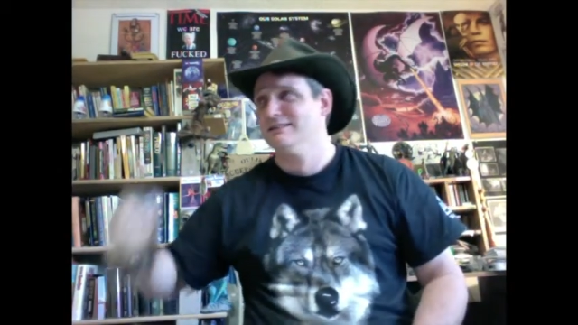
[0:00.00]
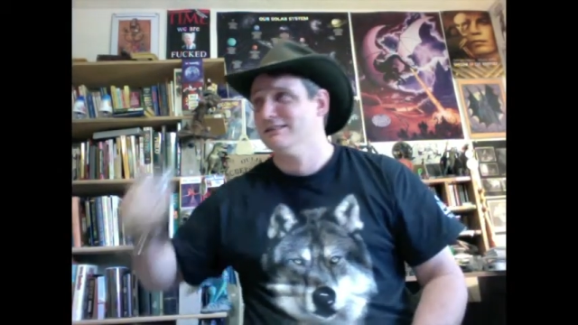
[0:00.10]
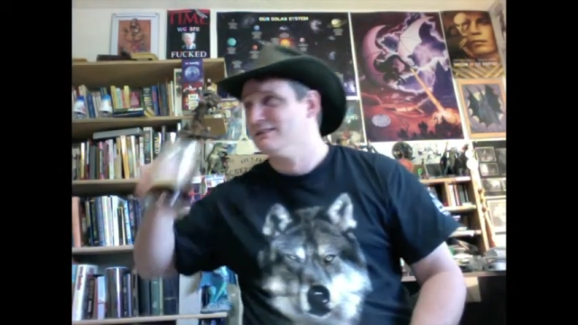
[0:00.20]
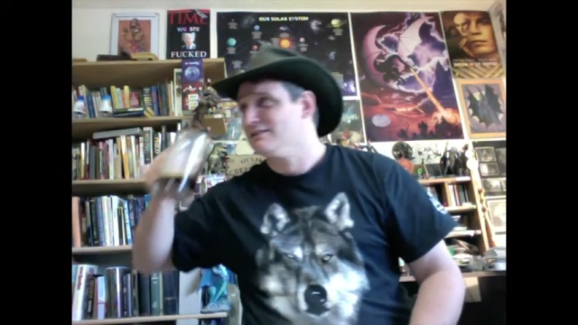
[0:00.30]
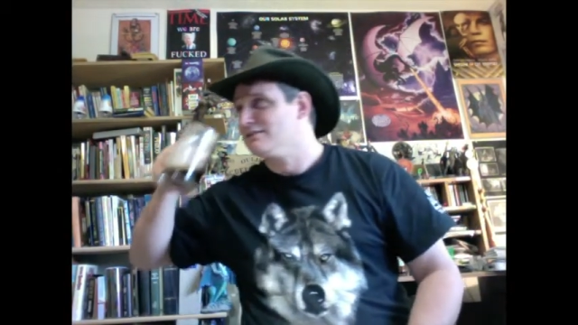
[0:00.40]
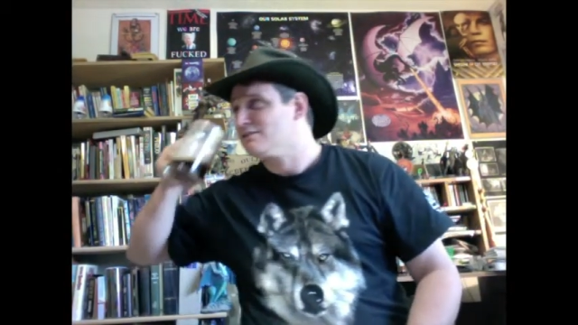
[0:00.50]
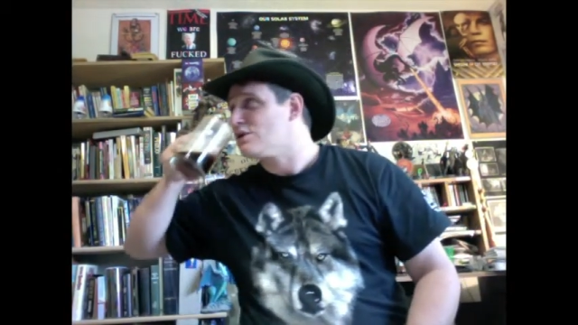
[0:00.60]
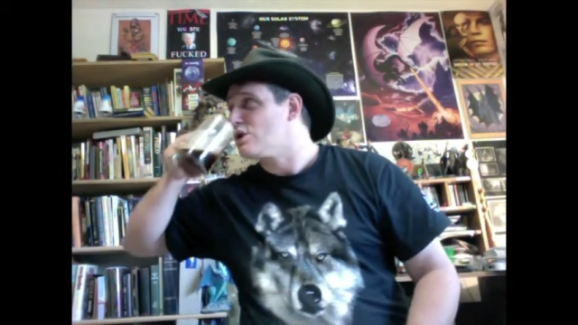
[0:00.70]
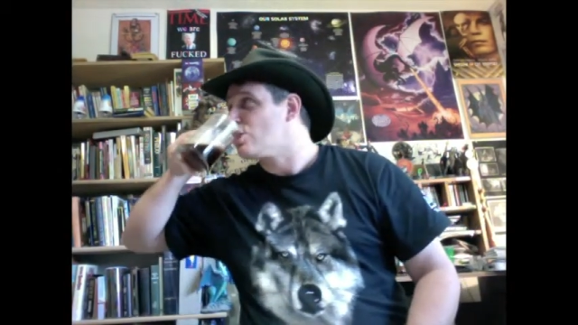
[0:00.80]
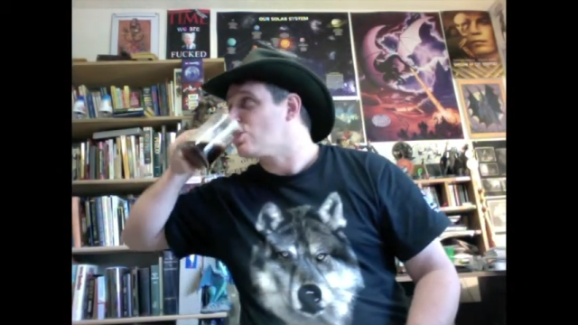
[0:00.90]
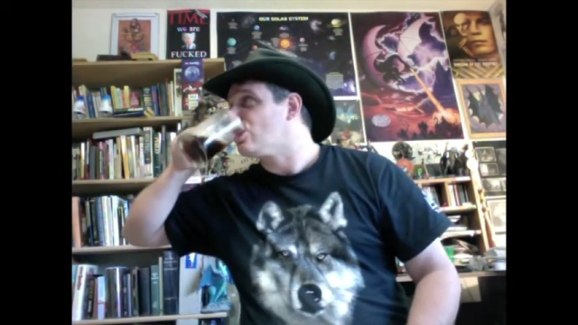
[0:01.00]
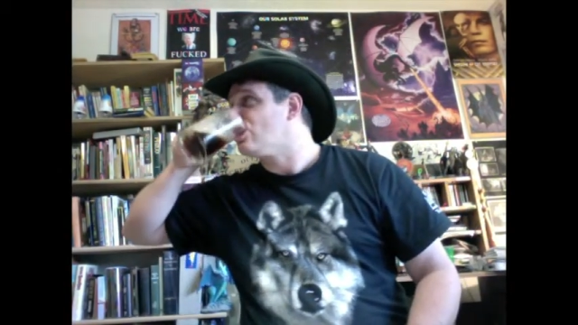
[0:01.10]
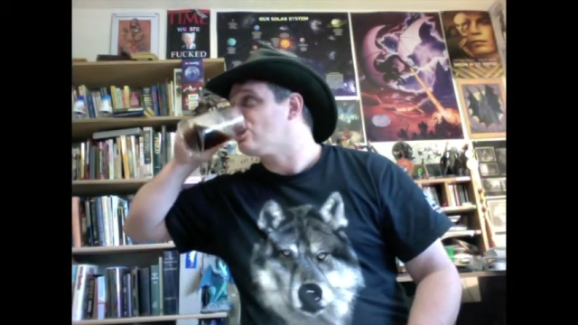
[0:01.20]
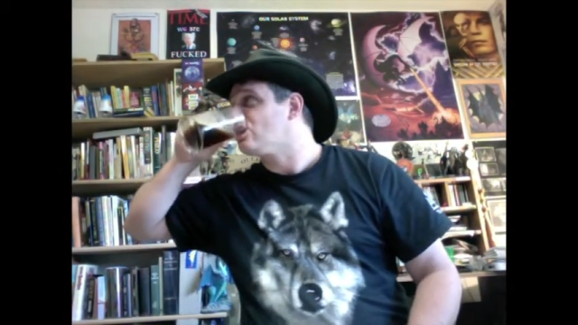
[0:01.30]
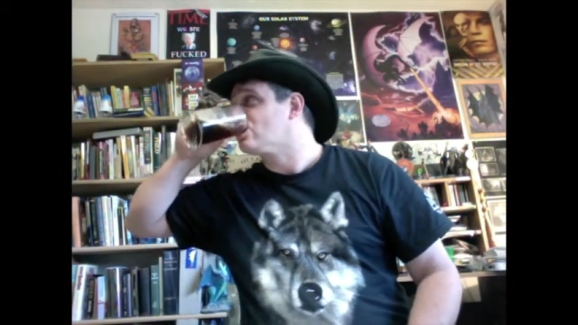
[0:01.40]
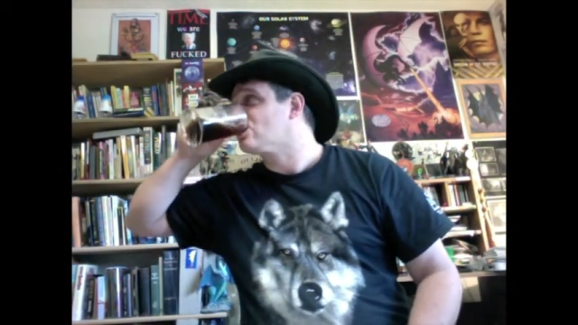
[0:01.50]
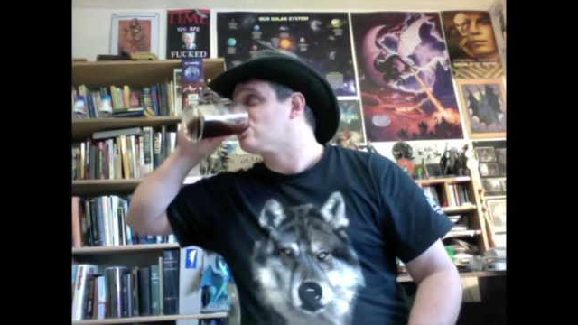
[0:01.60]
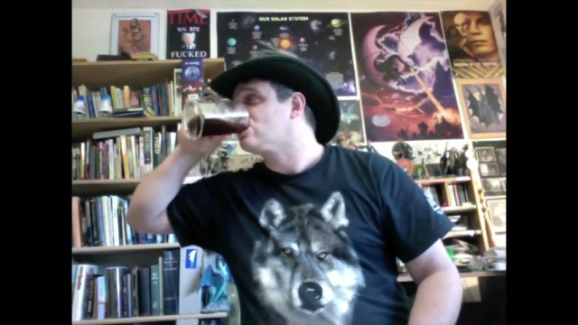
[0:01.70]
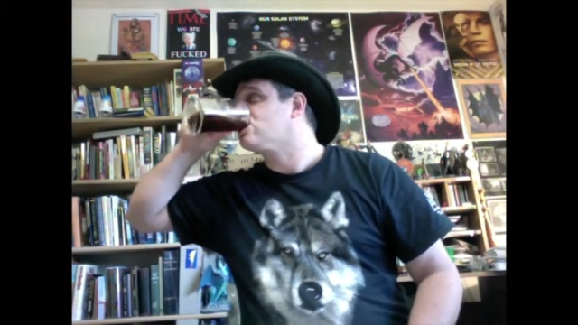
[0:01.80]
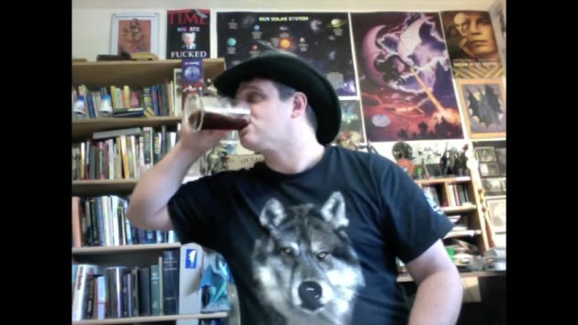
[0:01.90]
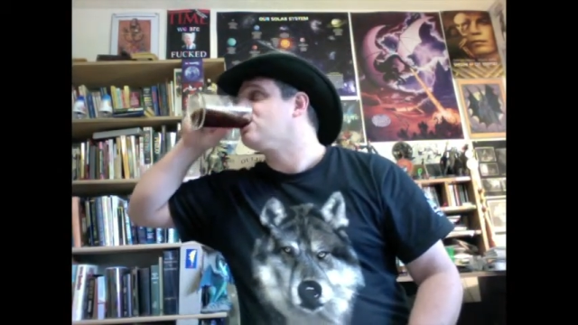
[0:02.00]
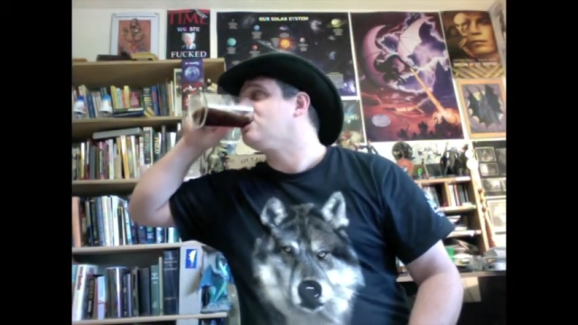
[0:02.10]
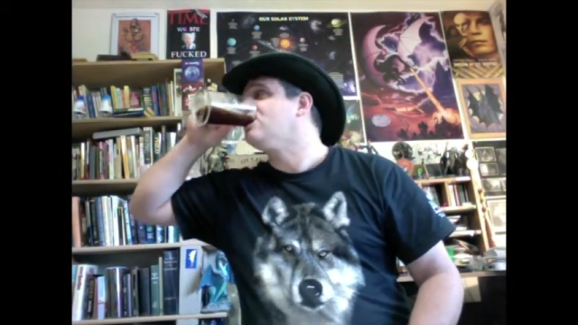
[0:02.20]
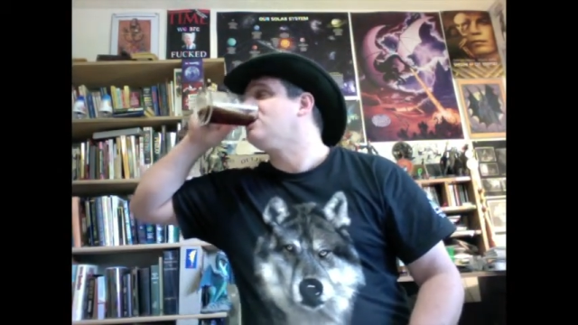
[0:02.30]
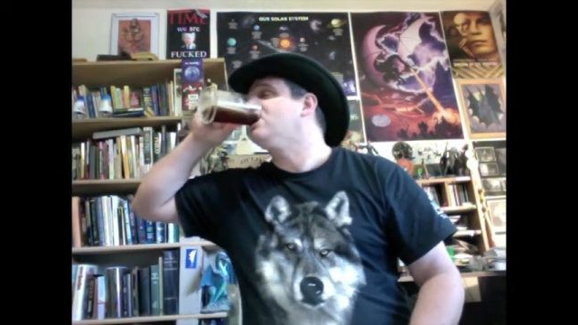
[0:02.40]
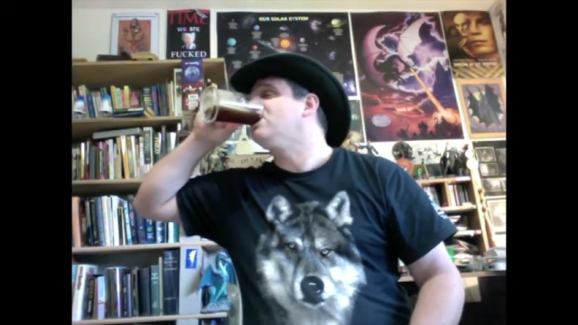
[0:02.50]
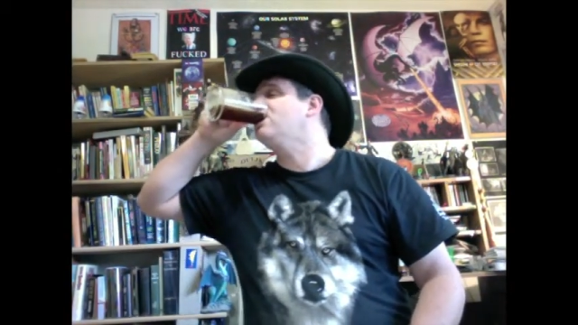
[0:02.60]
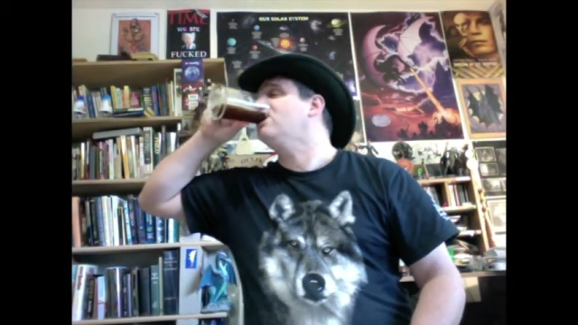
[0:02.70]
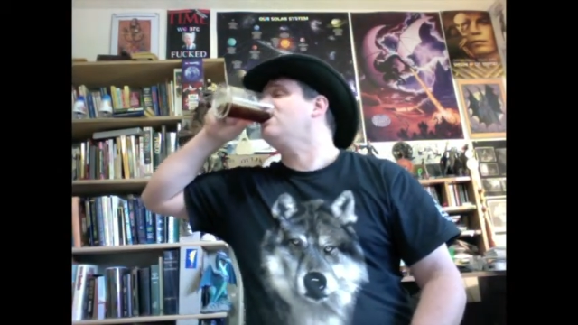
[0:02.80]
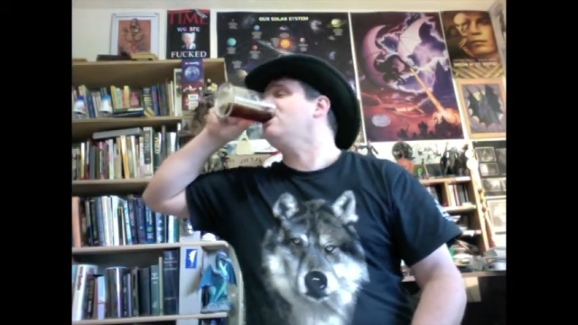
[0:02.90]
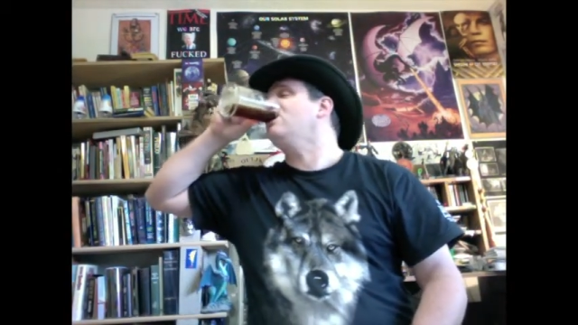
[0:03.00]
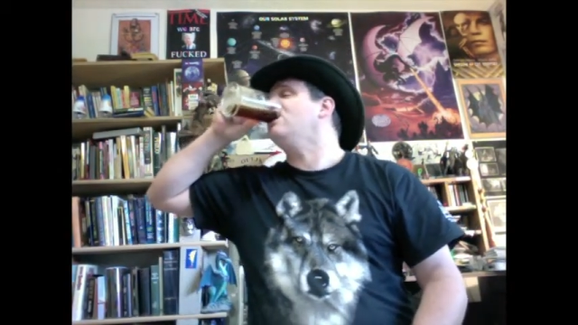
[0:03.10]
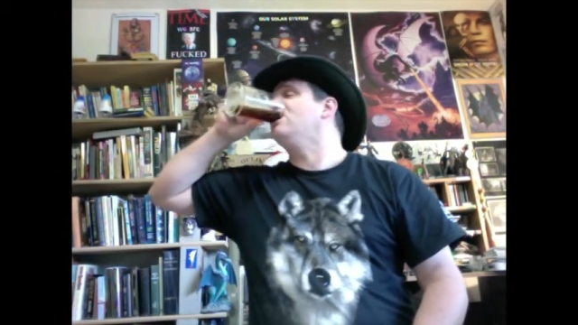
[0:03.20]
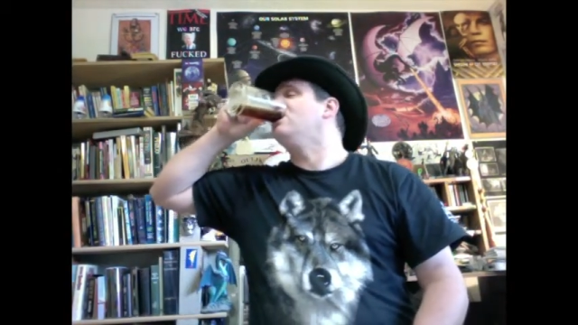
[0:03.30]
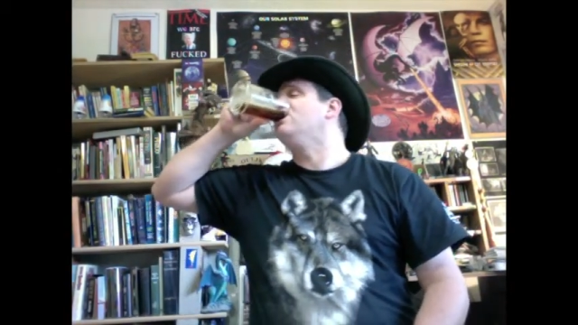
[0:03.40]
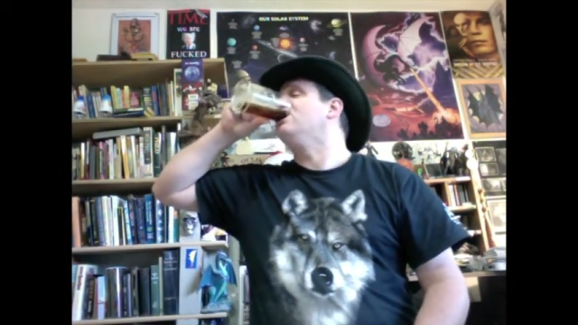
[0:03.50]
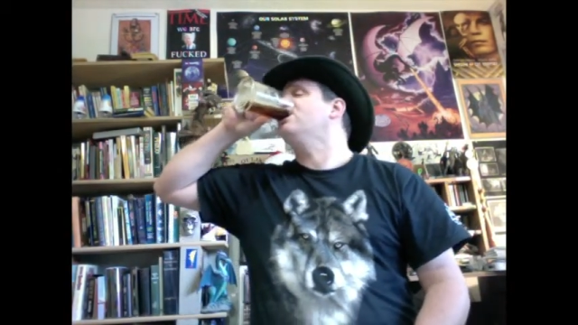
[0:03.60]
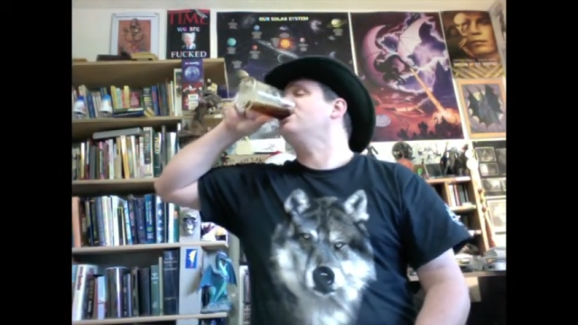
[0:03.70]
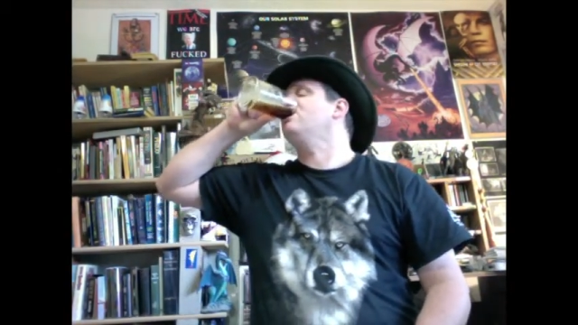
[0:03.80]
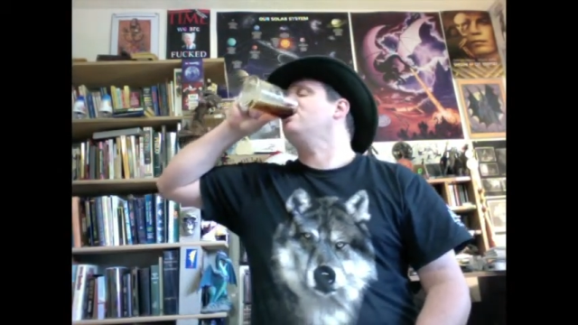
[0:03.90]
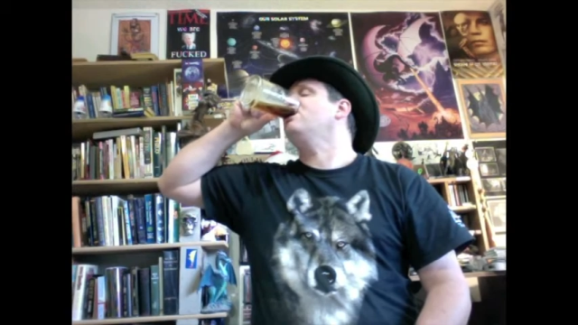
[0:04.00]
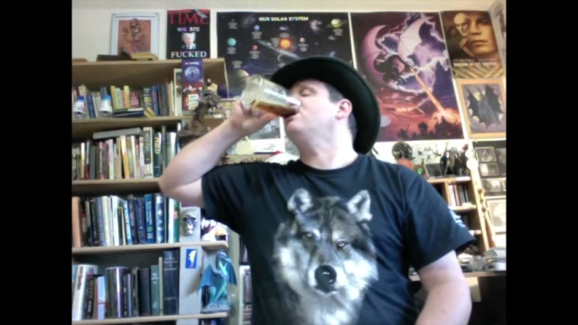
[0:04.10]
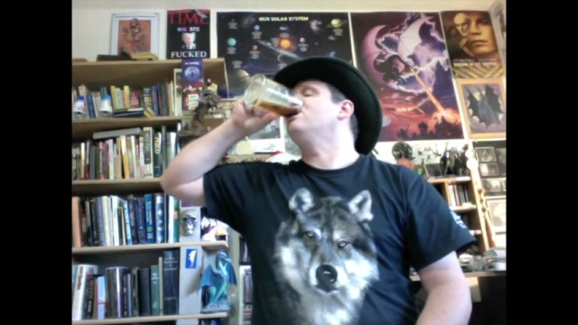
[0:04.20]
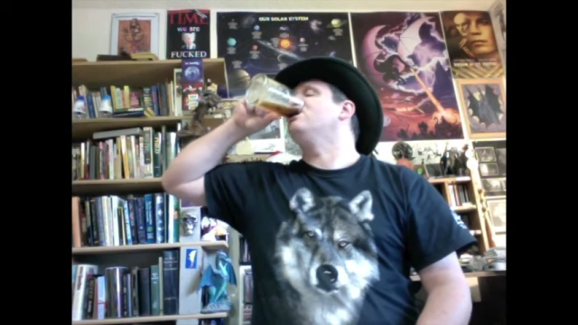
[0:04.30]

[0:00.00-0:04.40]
[no speech]